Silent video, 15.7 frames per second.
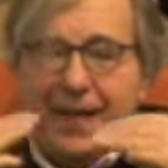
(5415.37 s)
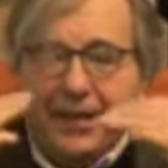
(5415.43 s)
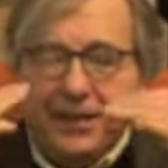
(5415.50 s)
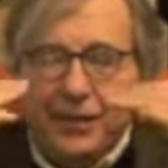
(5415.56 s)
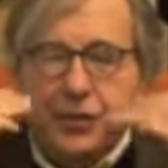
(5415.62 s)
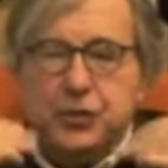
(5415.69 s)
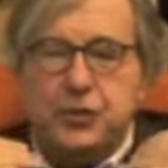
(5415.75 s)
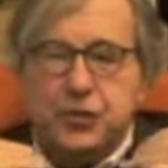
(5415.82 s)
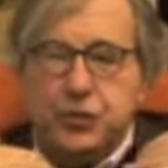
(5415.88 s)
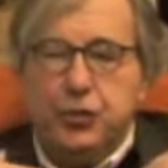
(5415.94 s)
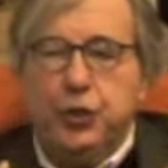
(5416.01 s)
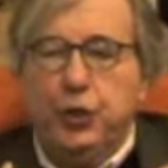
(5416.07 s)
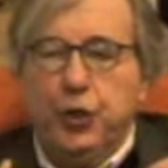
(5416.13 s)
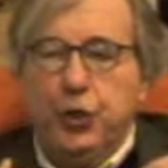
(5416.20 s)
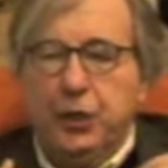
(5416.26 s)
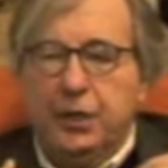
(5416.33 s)

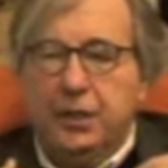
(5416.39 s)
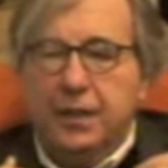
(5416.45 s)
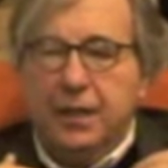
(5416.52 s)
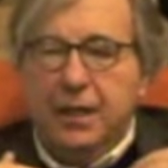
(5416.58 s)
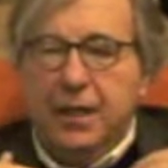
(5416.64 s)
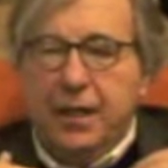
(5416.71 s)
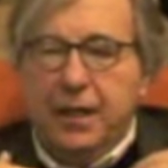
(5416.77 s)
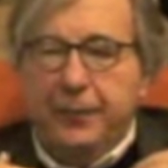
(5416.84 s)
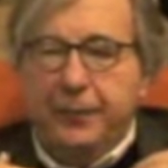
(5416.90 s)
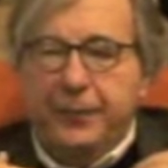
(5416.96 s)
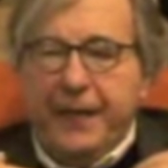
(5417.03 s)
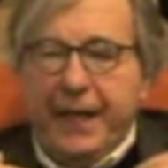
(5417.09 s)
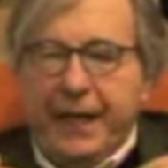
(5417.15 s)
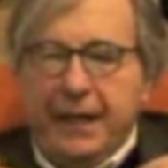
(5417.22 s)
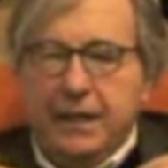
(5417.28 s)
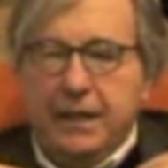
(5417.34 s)
understood
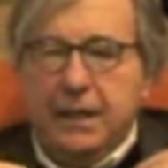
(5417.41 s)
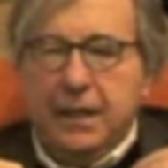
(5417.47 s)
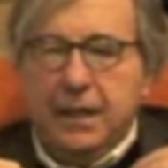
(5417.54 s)
that